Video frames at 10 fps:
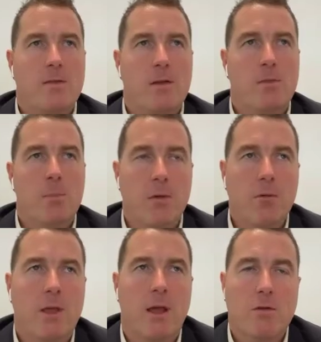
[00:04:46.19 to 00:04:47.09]
it's been
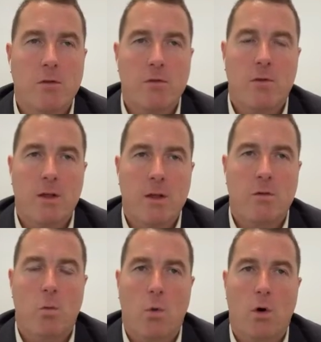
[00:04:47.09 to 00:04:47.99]
really interesting
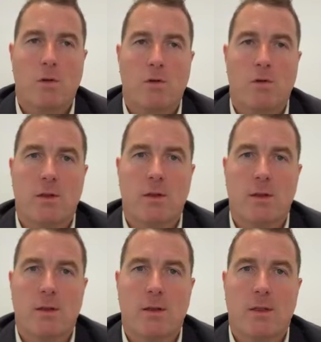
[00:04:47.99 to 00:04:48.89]
to watch
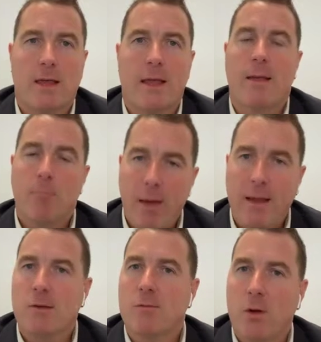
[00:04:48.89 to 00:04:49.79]
the
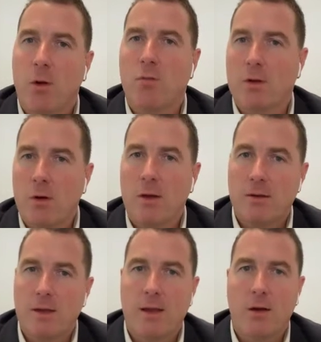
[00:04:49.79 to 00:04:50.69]
impact of
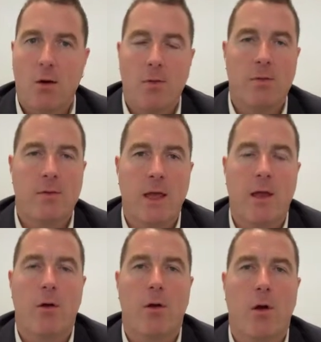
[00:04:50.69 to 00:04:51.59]
COVID-19 on
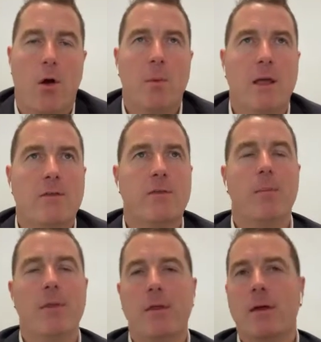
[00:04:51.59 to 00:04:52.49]
care at home. I guess
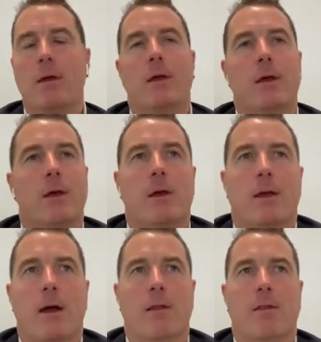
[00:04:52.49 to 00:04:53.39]
some of the
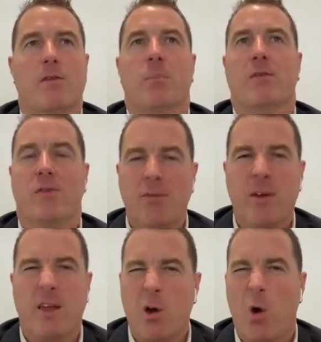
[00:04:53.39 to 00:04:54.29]
kind of the
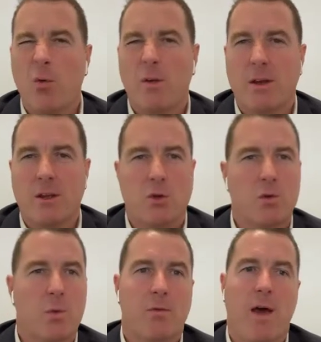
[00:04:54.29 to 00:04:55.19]
specific COVID
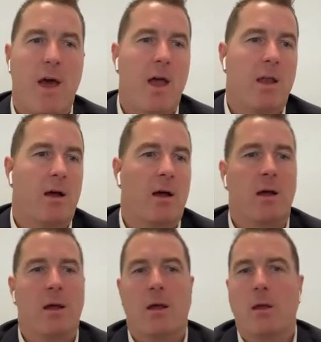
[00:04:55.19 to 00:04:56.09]
issues we've had are,
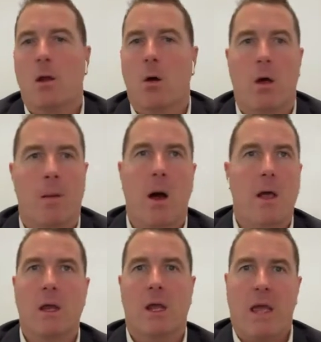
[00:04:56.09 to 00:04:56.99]
am I
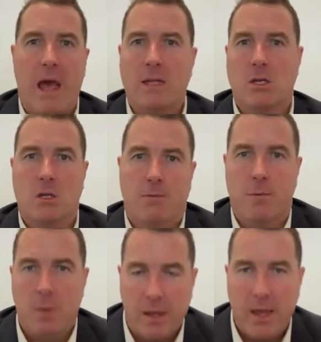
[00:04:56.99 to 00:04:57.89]
going to catch it from
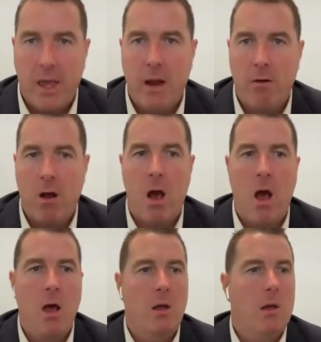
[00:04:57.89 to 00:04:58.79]
my carer?
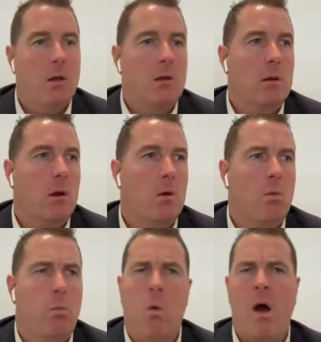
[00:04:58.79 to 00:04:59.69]

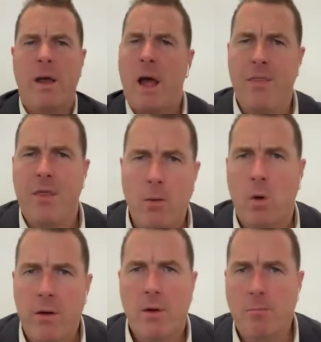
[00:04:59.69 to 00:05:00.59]
Why aren't they
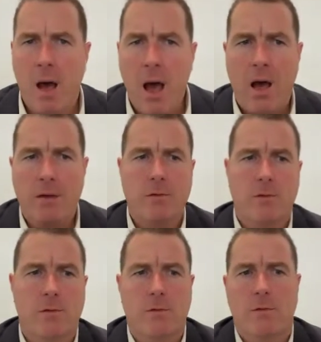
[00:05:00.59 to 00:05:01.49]
wearing
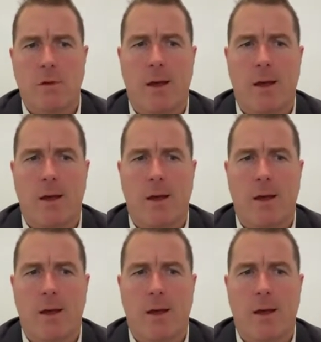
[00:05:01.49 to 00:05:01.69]
masks?